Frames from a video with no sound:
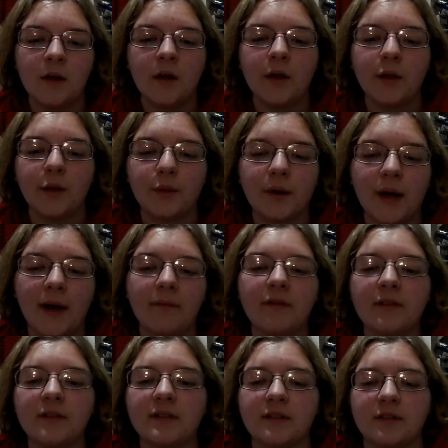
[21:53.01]
You will have
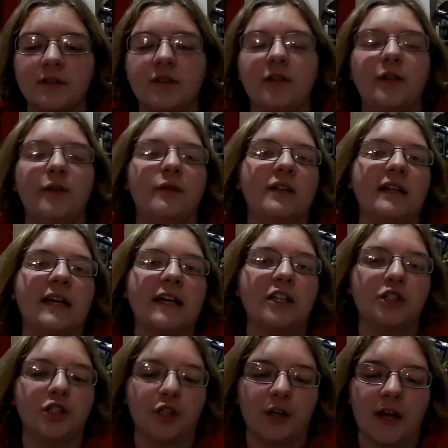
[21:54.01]
this until you
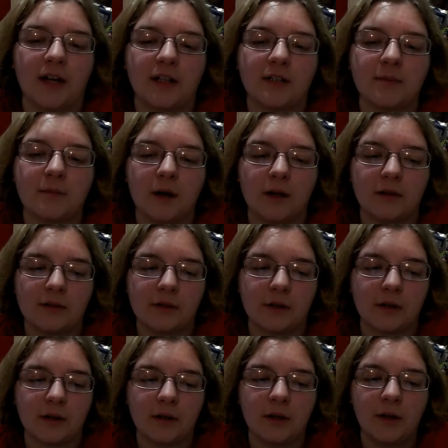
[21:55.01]
engage your next
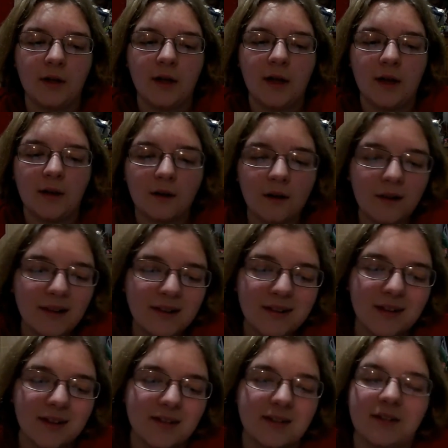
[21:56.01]
monster, and all it
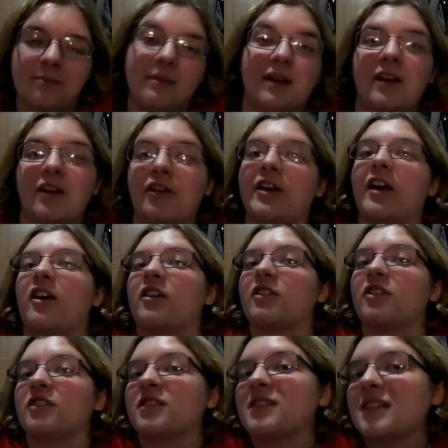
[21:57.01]
does is make your
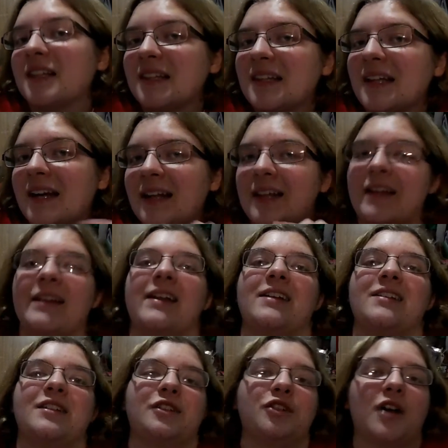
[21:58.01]
character slightly
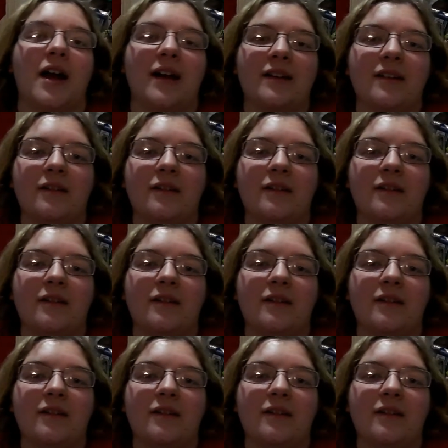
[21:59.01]
less attractive.